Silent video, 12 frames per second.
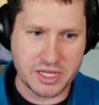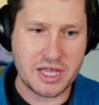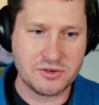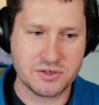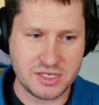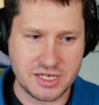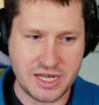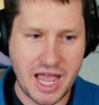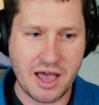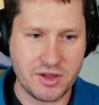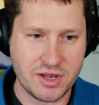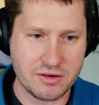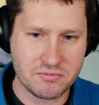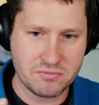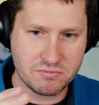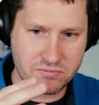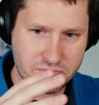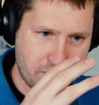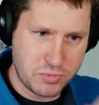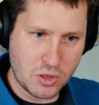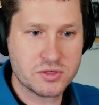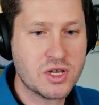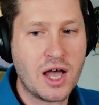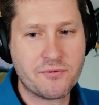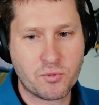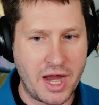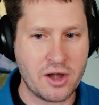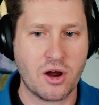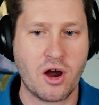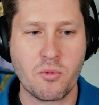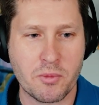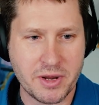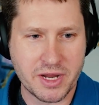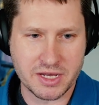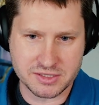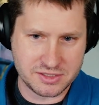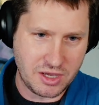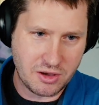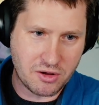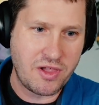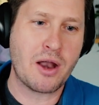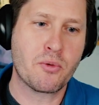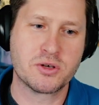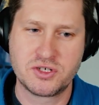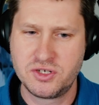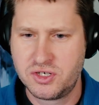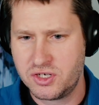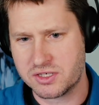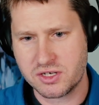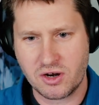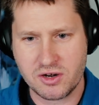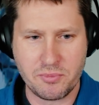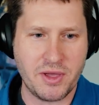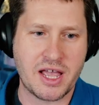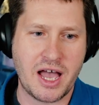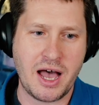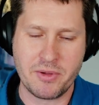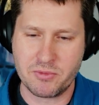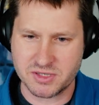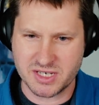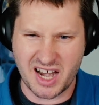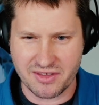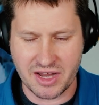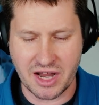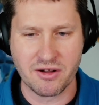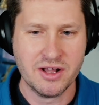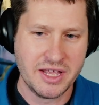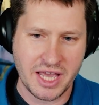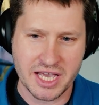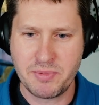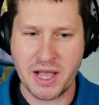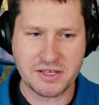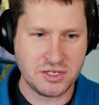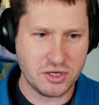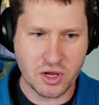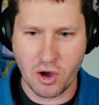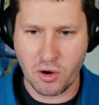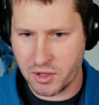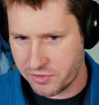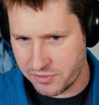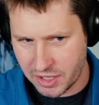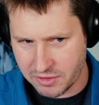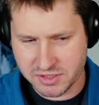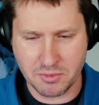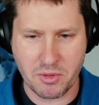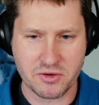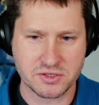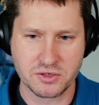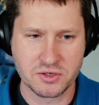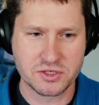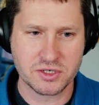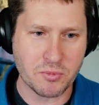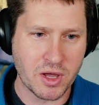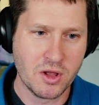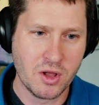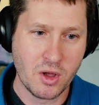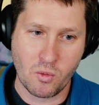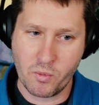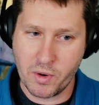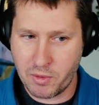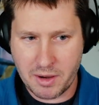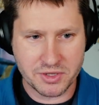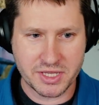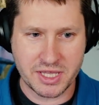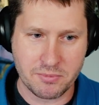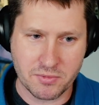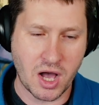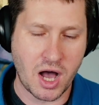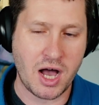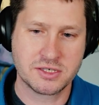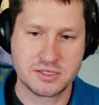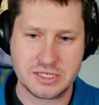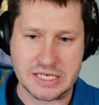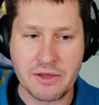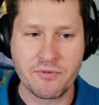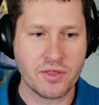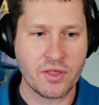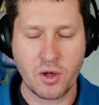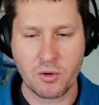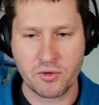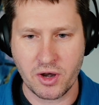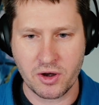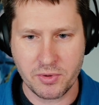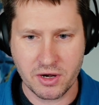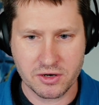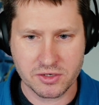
interesting having both software and hardware because, cloud was just starting to pick up. It was kind of, expecting to go with, some other solution, but we were able to keep costs significantly lower than our peers